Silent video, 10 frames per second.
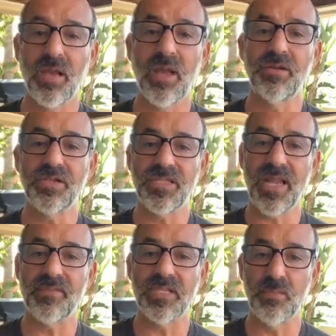
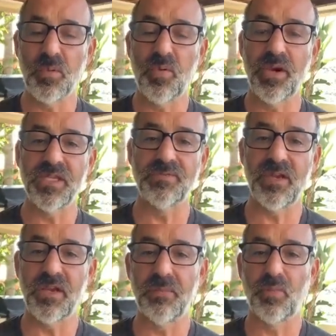Understand the smoke point is
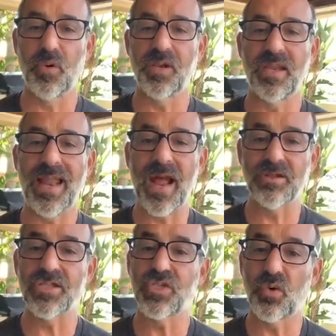very important, and how
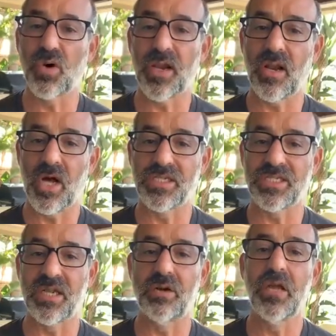to store it
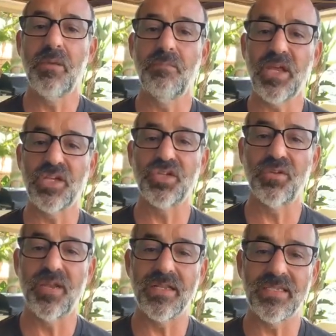also. Make sure
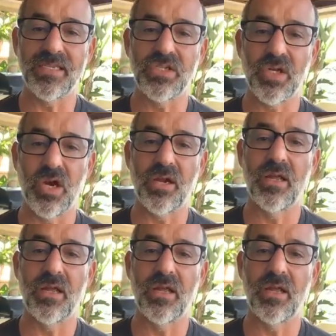that it's in dark